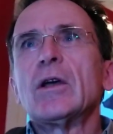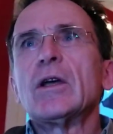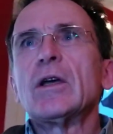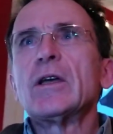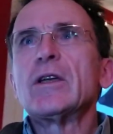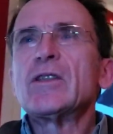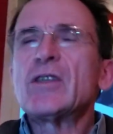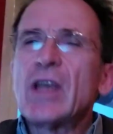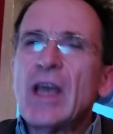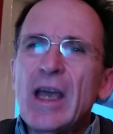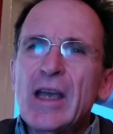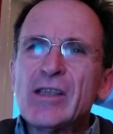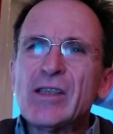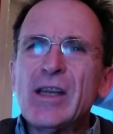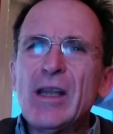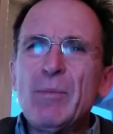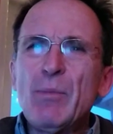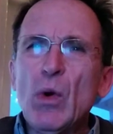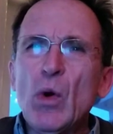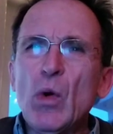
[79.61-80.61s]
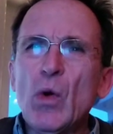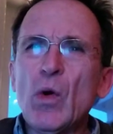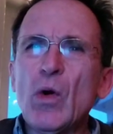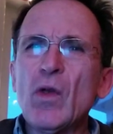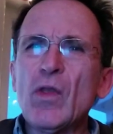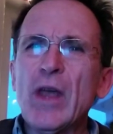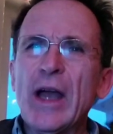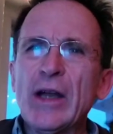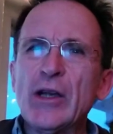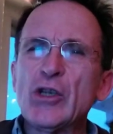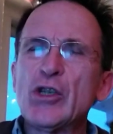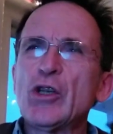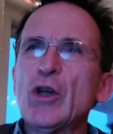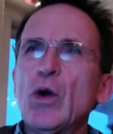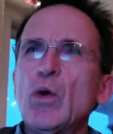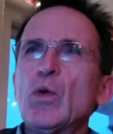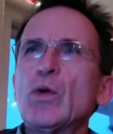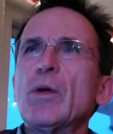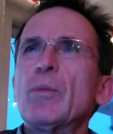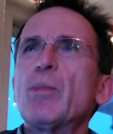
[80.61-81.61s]
Scarcely more than
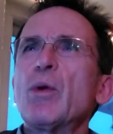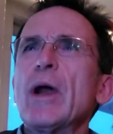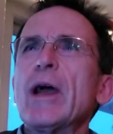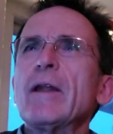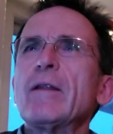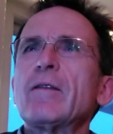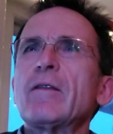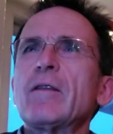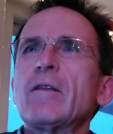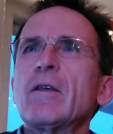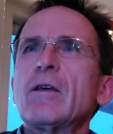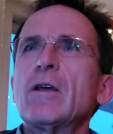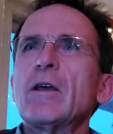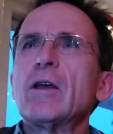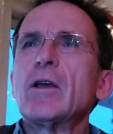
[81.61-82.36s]
shoulder breadth,